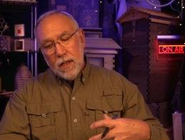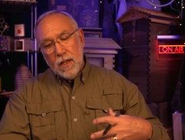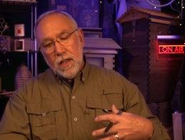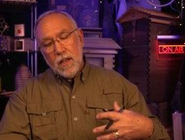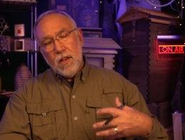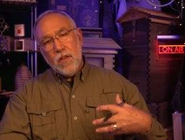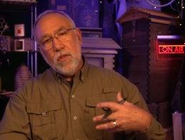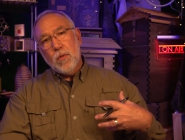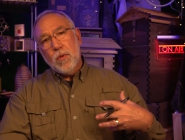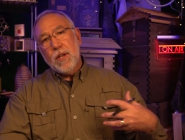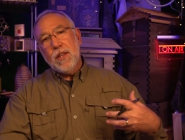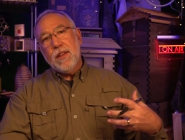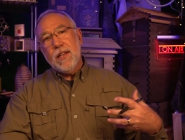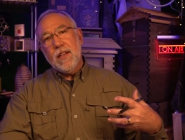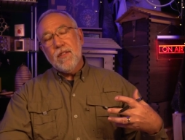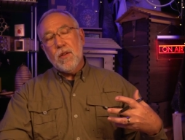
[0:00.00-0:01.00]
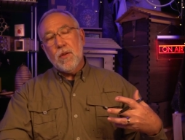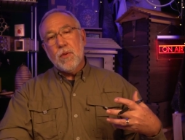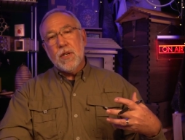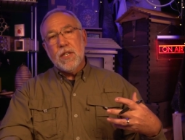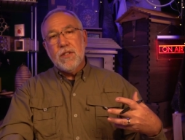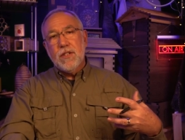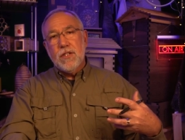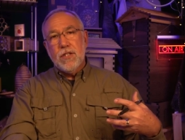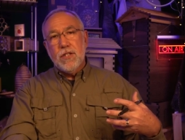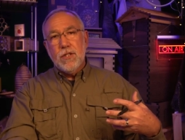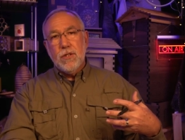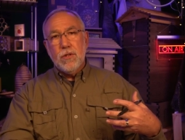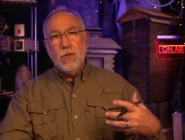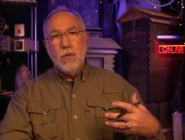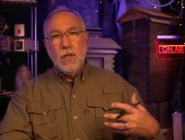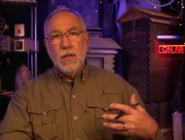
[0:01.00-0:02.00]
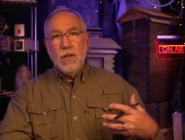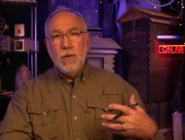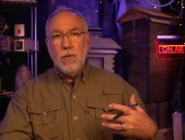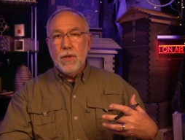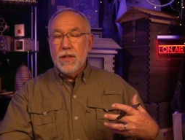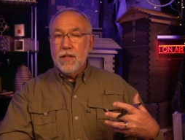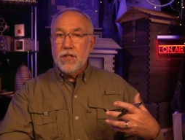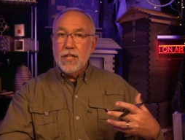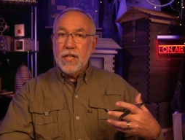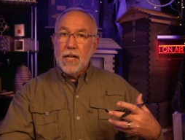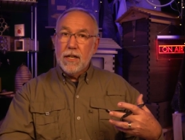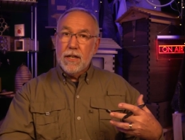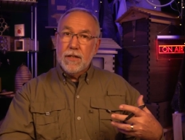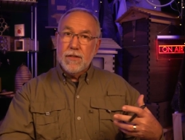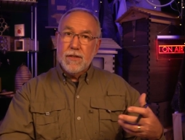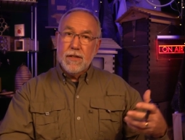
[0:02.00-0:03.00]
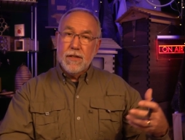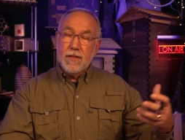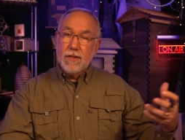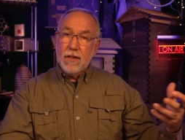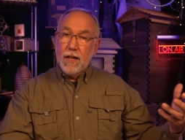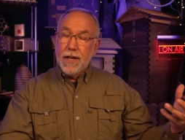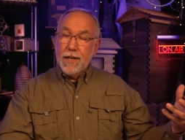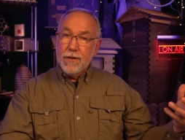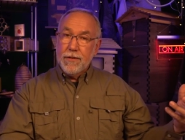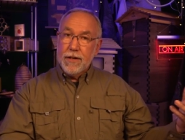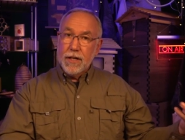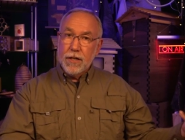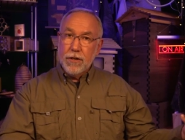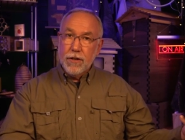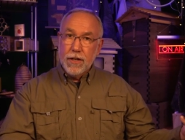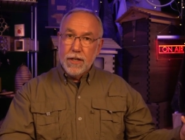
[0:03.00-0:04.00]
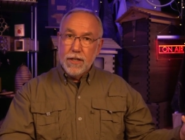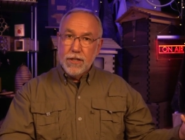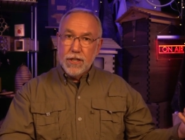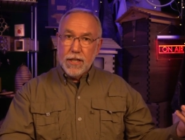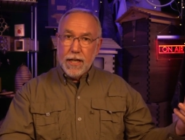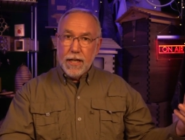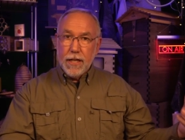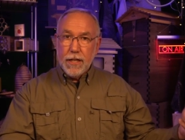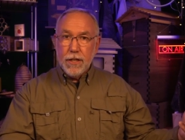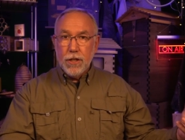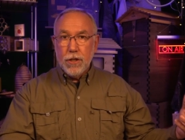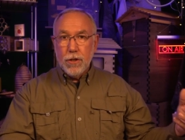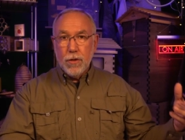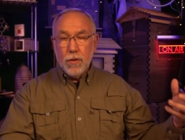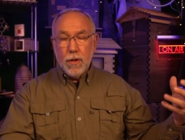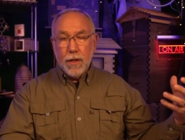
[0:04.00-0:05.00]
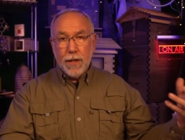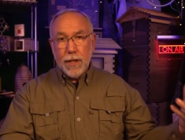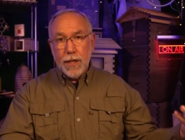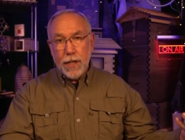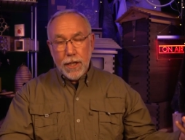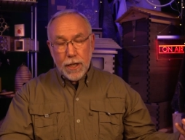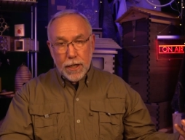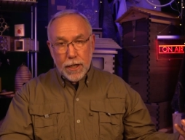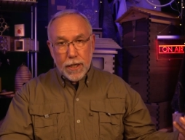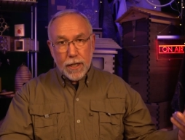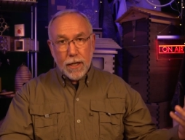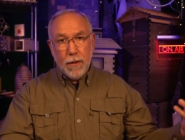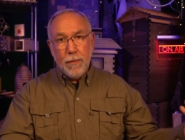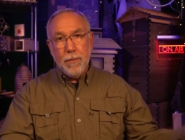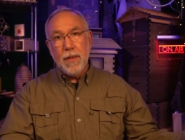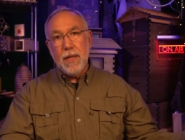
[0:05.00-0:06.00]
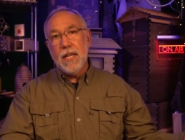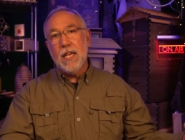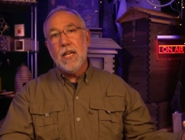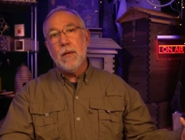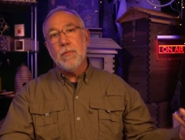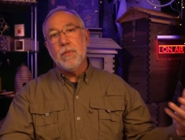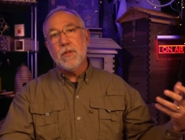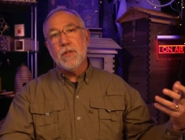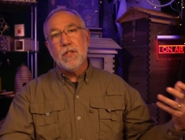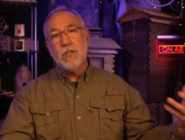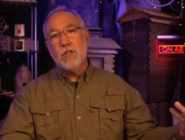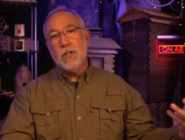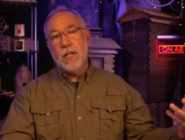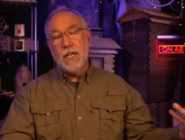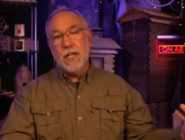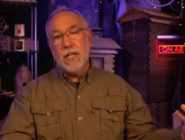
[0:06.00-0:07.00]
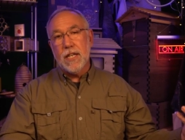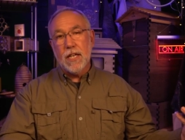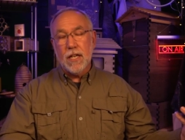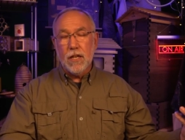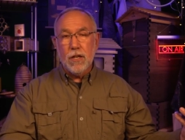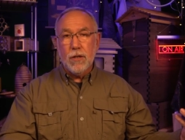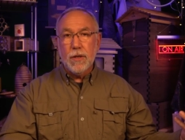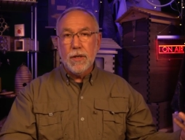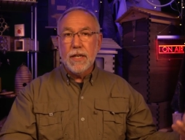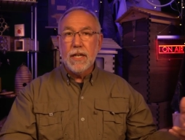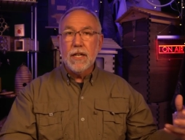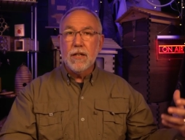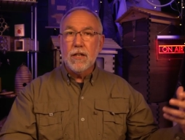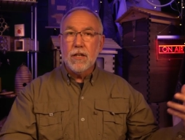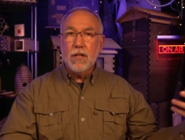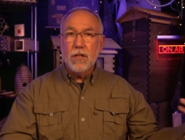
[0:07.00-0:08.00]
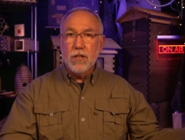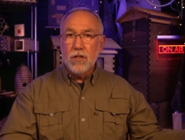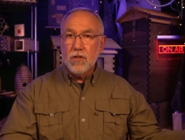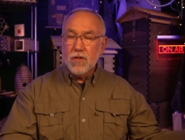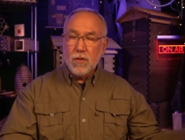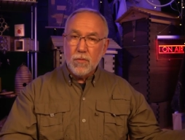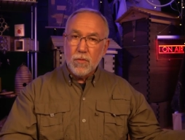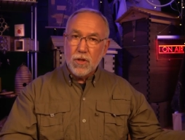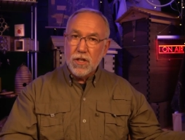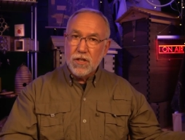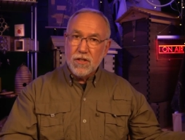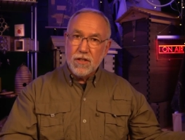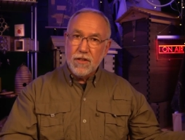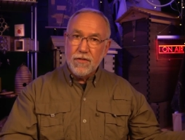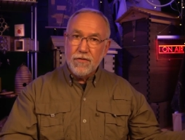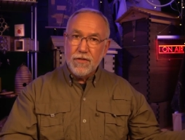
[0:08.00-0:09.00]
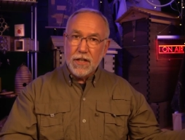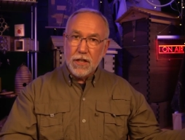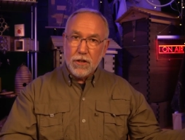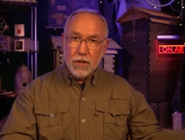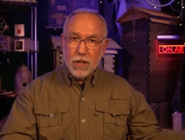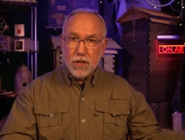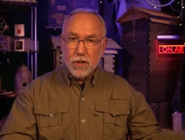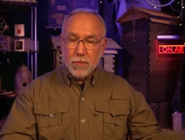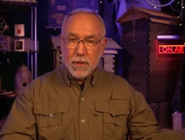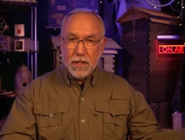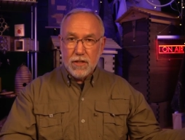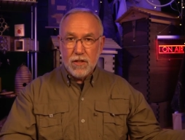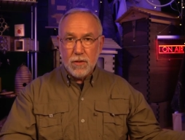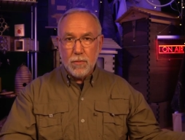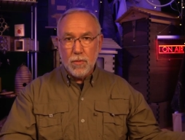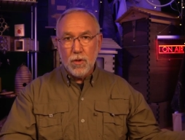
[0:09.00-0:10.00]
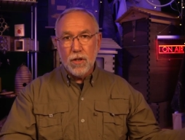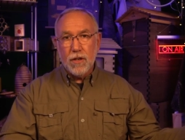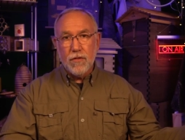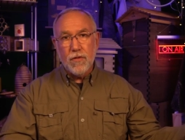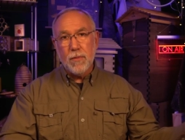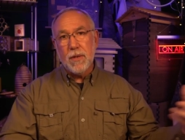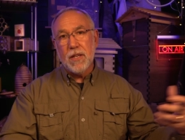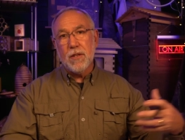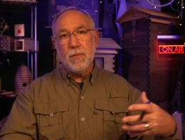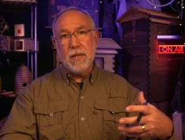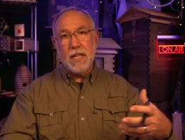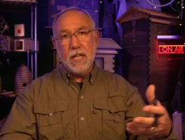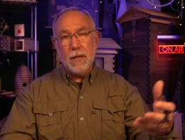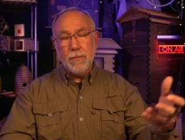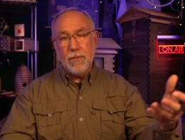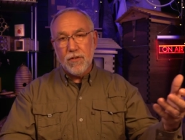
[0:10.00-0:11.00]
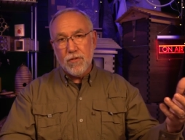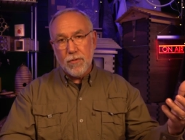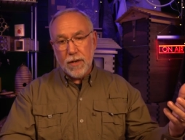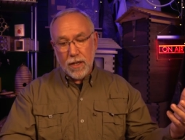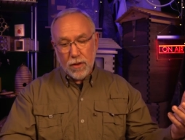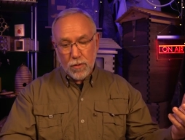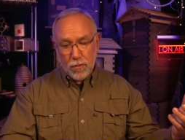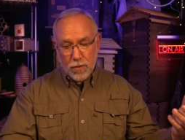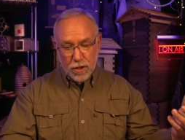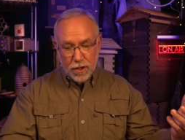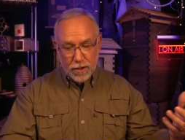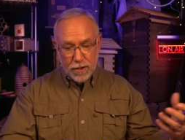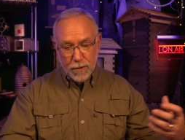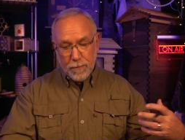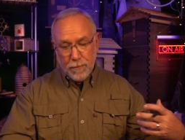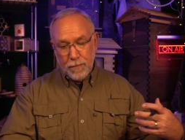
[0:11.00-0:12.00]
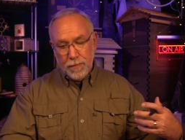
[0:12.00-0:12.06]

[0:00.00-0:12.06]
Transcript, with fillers: Because one of the things I wanted to do with the shout outs is either encourage a new young beekeeper that's trying to get going and could use some words of encouragement and support from other beekeepers around the world,